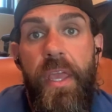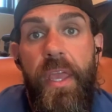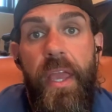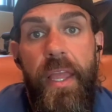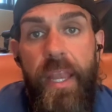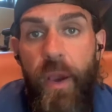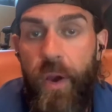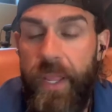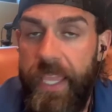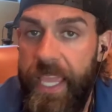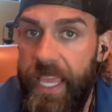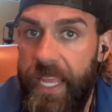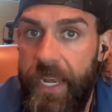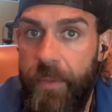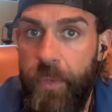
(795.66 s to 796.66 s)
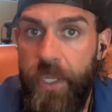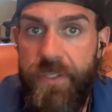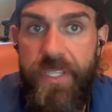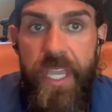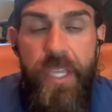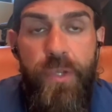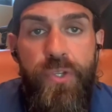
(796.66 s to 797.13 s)
Now, again, I'm not
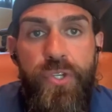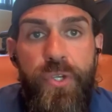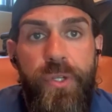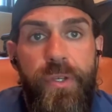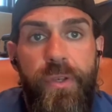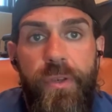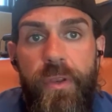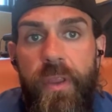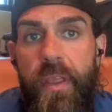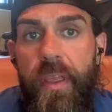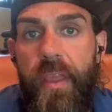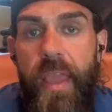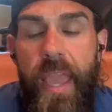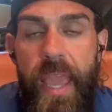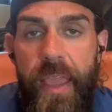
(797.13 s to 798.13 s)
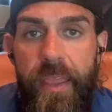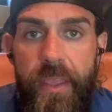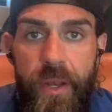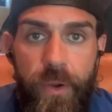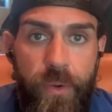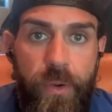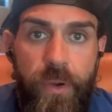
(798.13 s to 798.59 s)
saying you shouldn't,
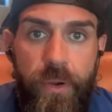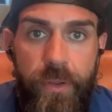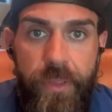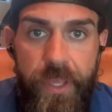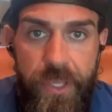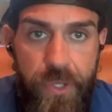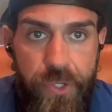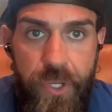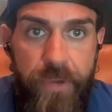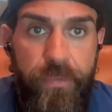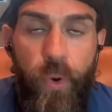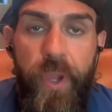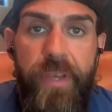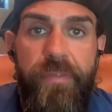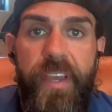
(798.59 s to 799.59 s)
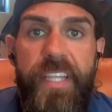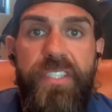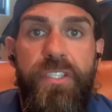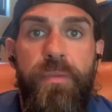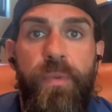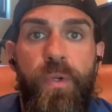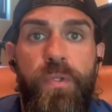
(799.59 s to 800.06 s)
that you should avoid
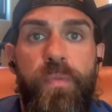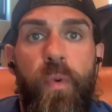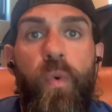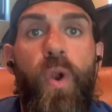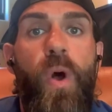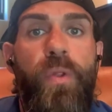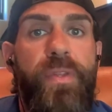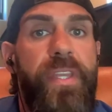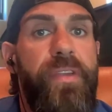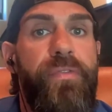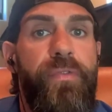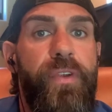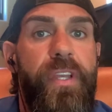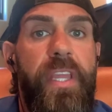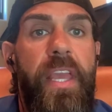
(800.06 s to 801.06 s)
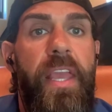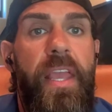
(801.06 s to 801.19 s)
vegetables, but we're all different.